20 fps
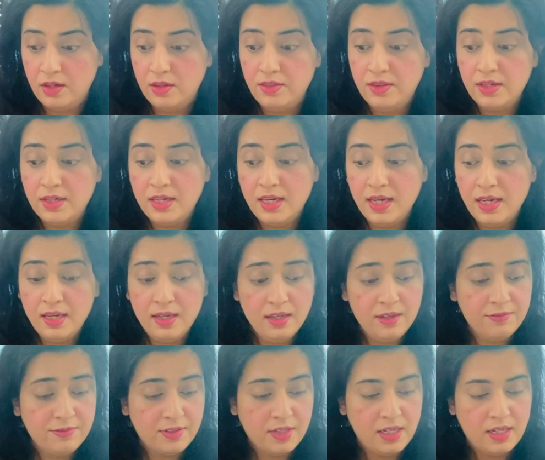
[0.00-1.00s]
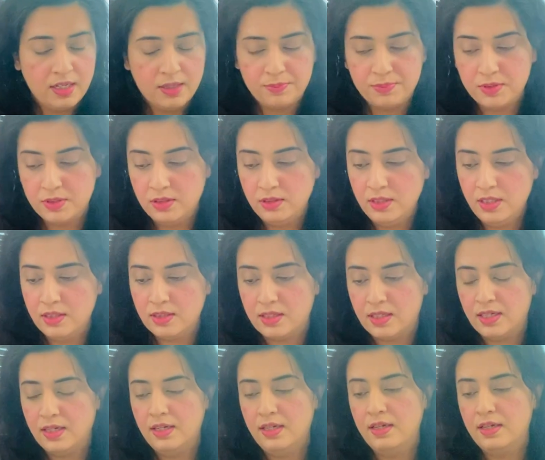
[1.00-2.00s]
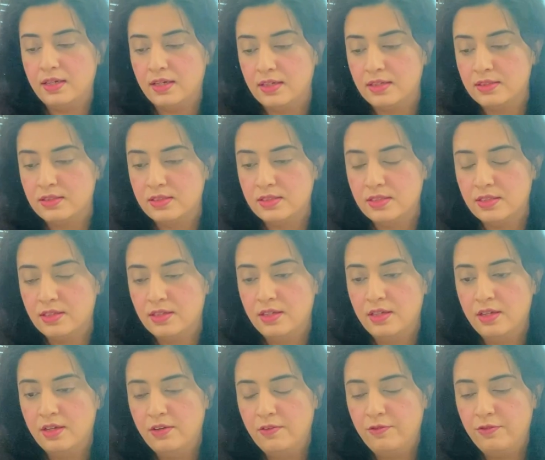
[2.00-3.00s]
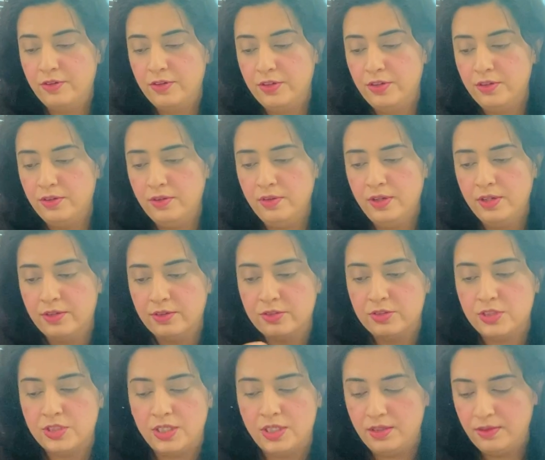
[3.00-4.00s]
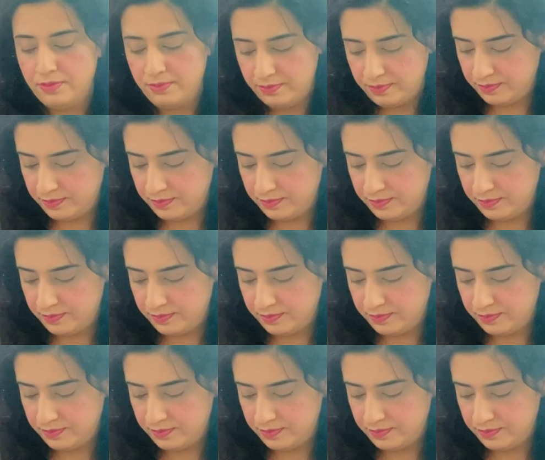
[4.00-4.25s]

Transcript: The King of Cups. Look at that. For your energy.